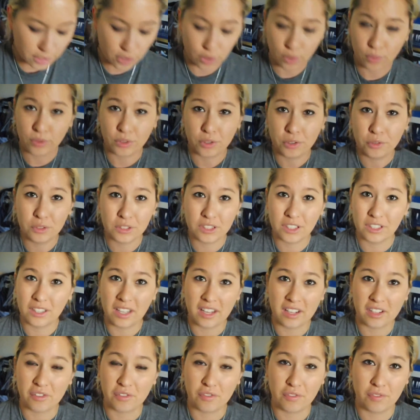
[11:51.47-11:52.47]
don't use a
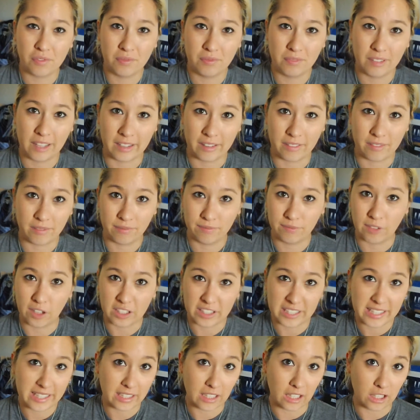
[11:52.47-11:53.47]
lot of like
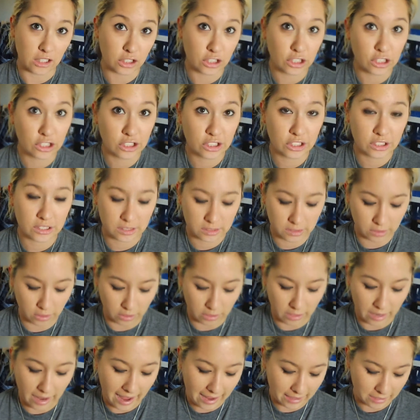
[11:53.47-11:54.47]
funky colors,
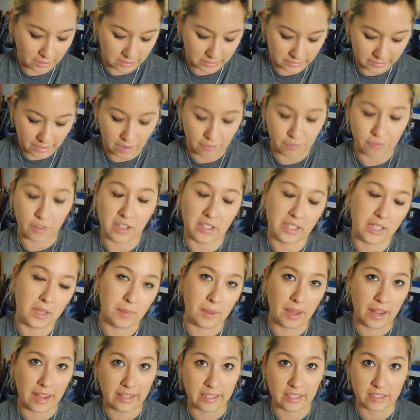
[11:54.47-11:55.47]
or I guess not
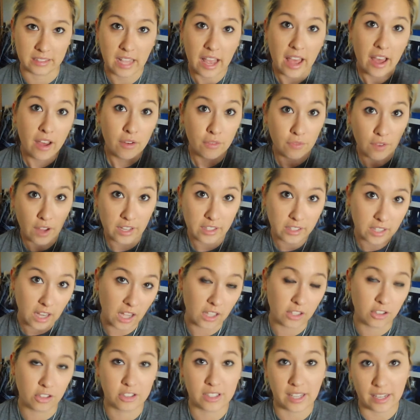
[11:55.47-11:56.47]
funky, but I guess fun
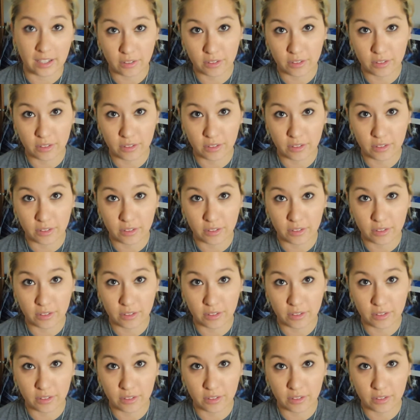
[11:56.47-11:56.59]
colors.